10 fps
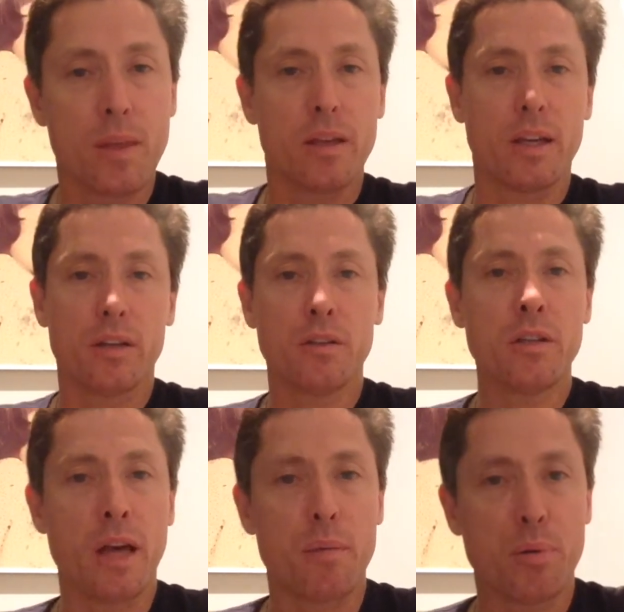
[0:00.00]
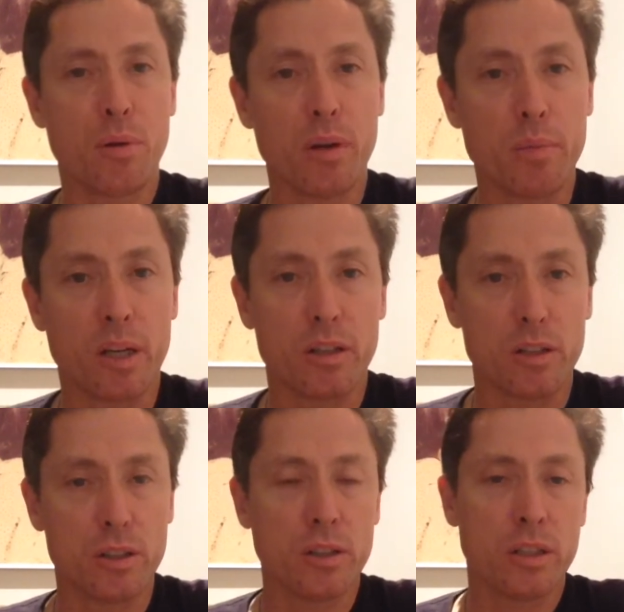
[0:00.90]
Now I do that purely
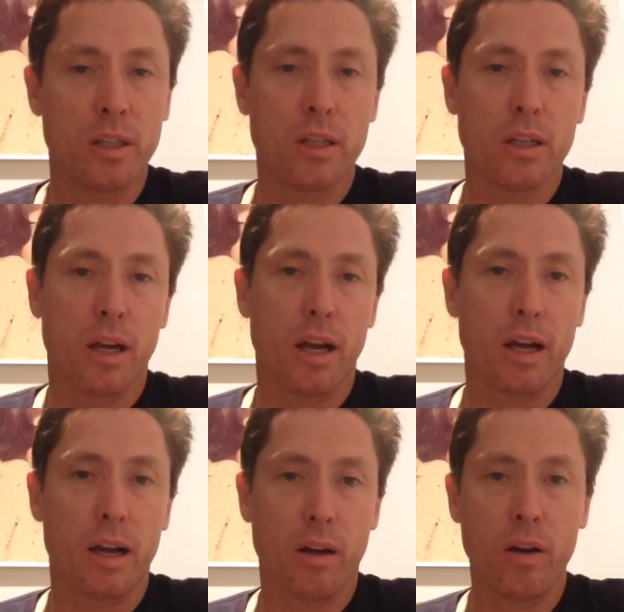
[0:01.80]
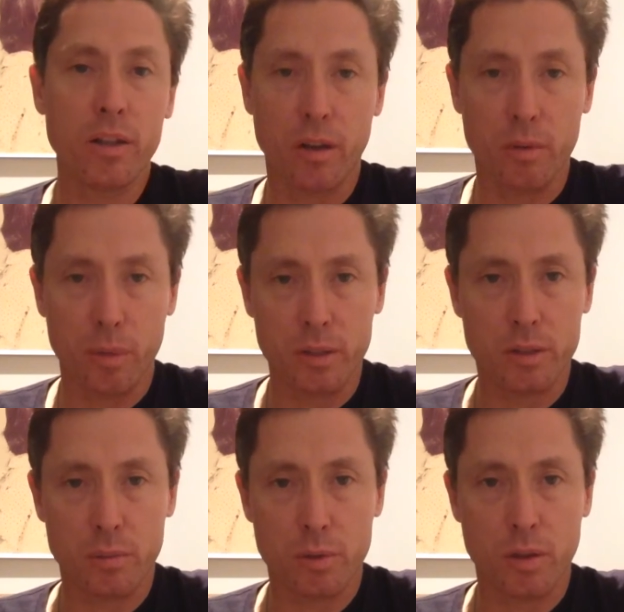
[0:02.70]
because I know when
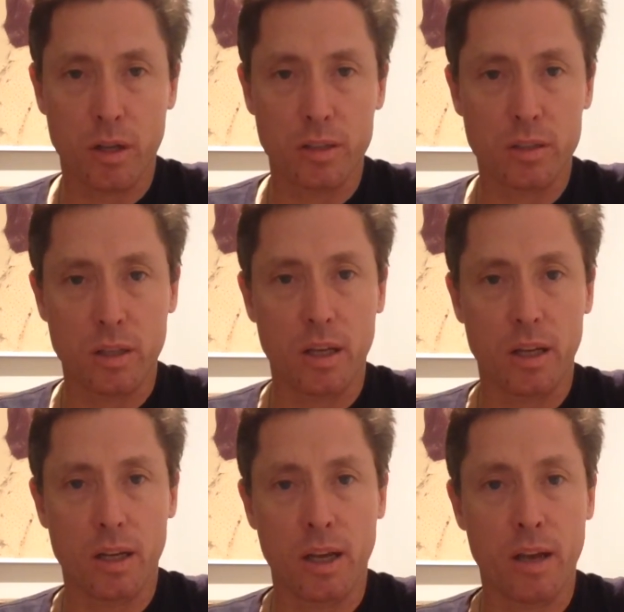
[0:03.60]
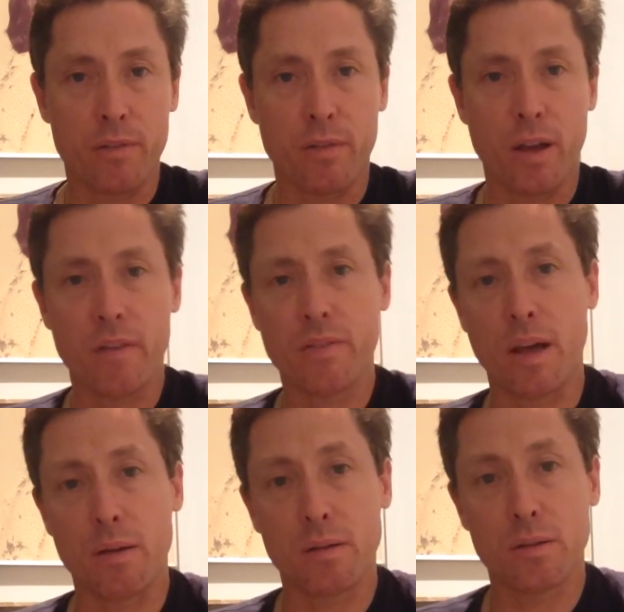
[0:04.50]
some sites have
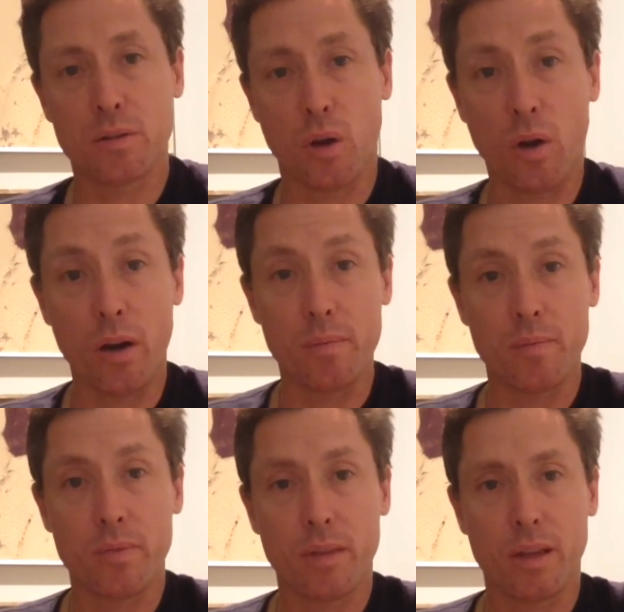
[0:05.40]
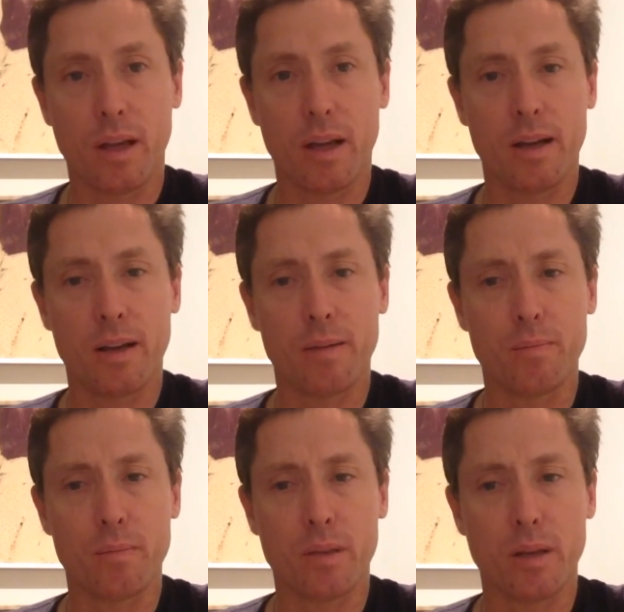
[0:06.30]
that time,
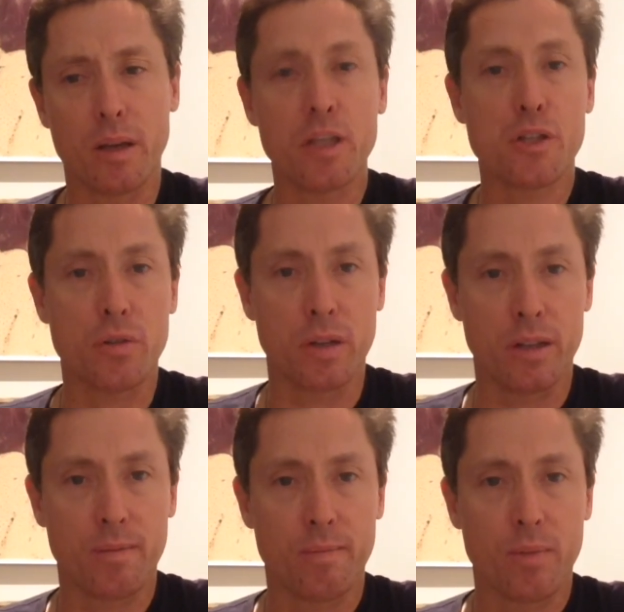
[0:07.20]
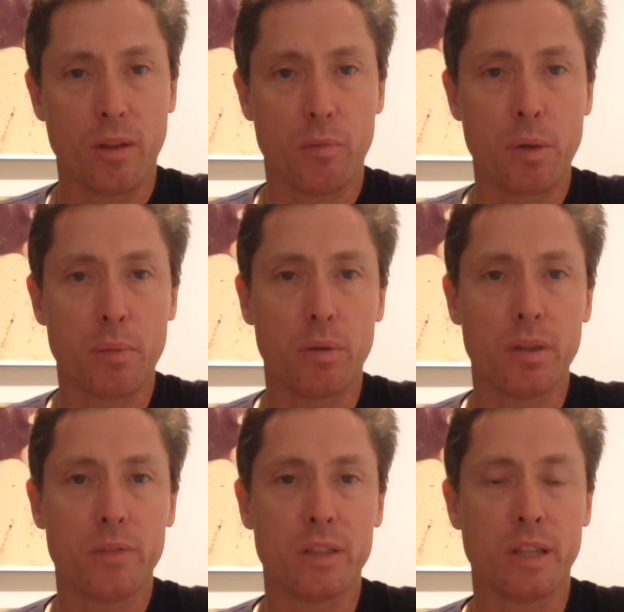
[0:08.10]
history of people
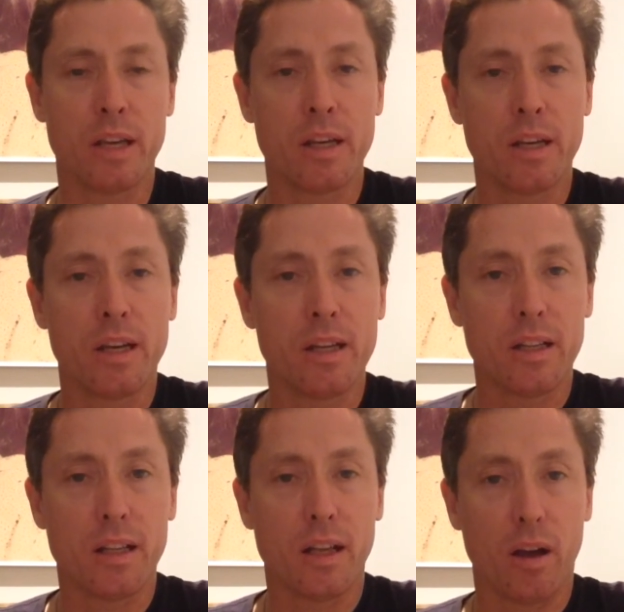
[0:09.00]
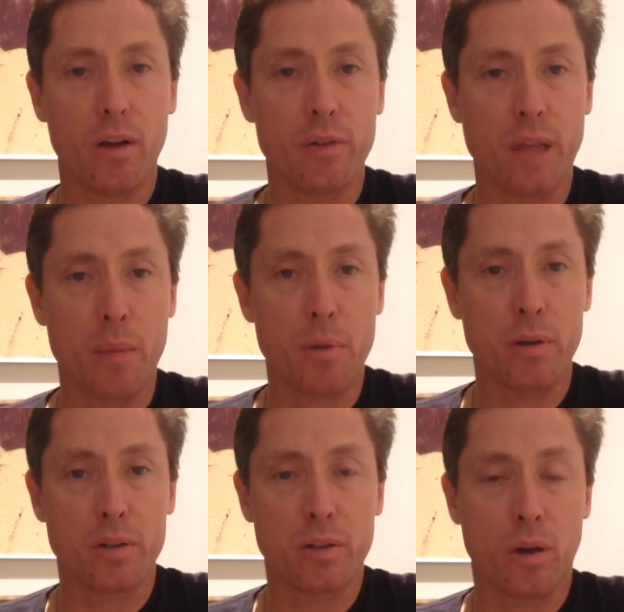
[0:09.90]
living there over that
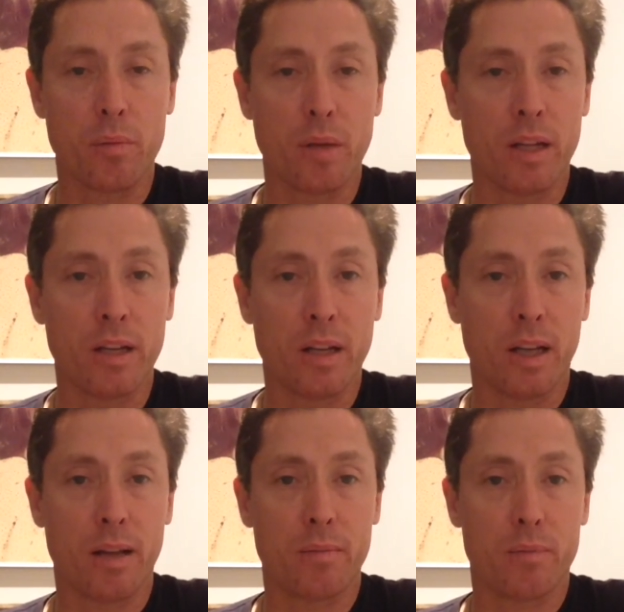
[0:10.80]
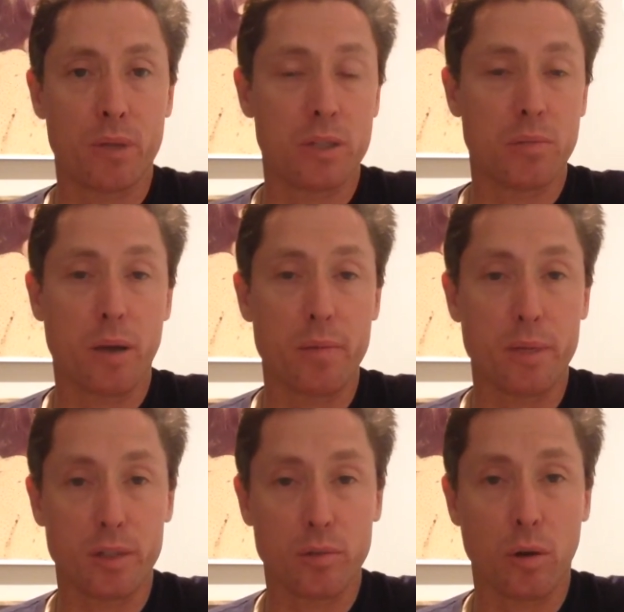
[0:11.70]
period of time, and things may have
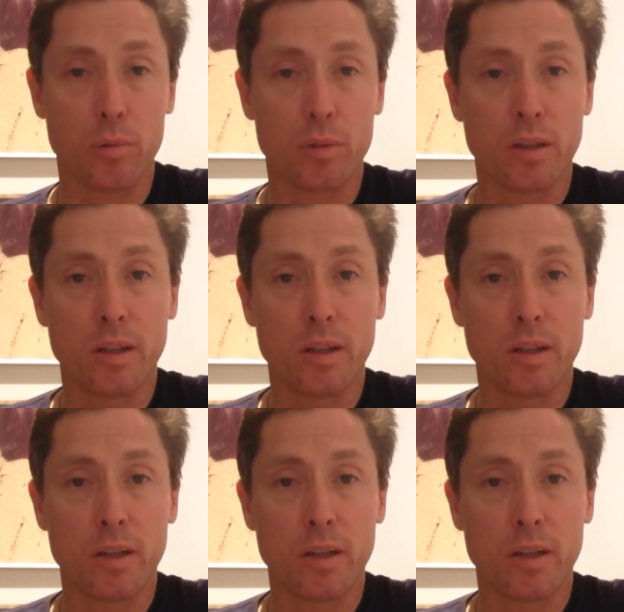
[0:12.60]
been dropped